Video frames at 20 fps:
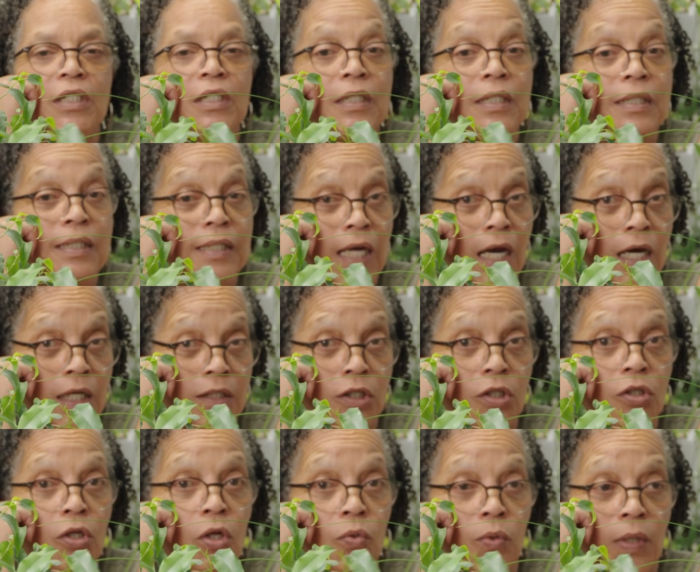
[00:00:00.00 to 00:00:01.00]
is kind
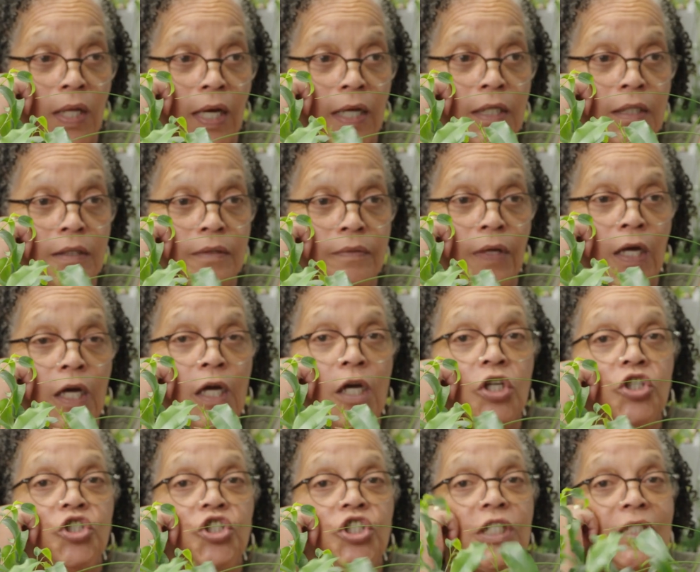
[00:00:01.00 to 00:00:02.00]
of low light.
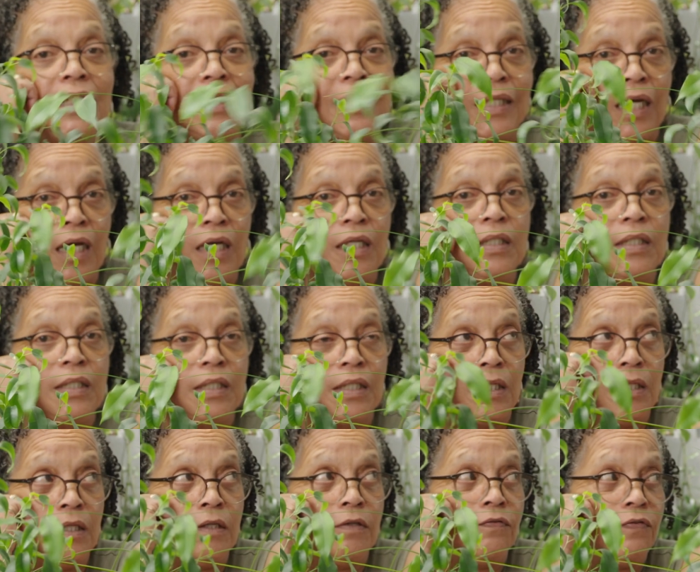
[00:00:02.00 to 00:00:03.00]
She does
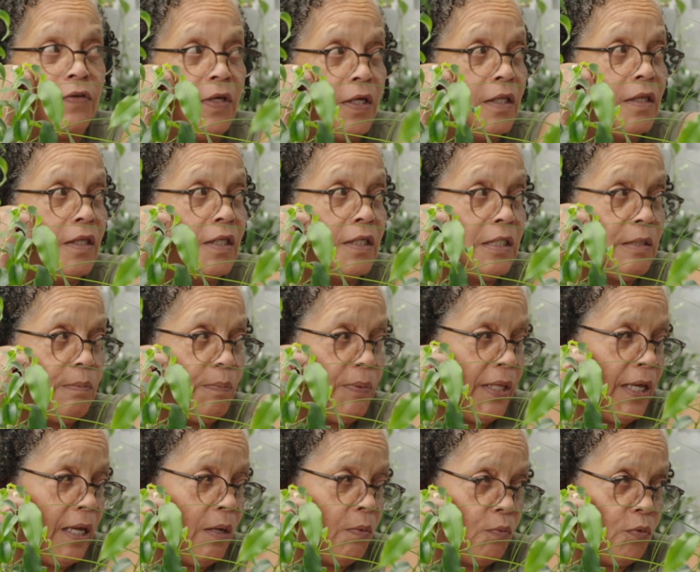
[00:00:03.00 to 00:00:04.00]
live in this
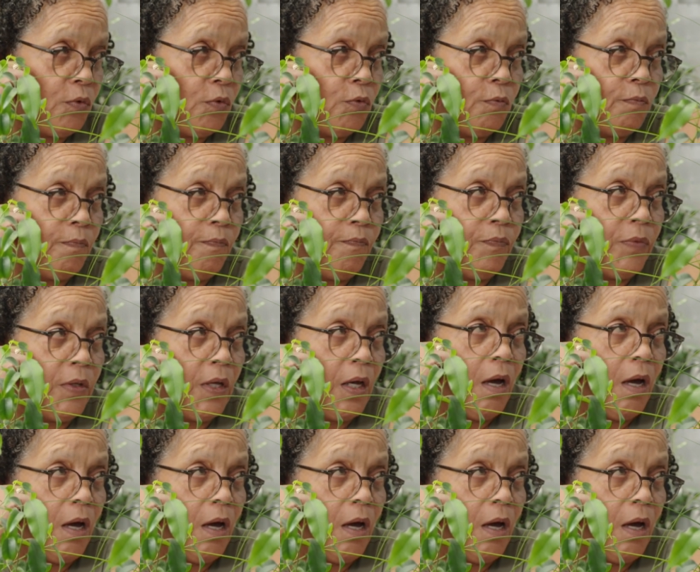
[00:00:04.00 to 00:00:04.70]
plant room.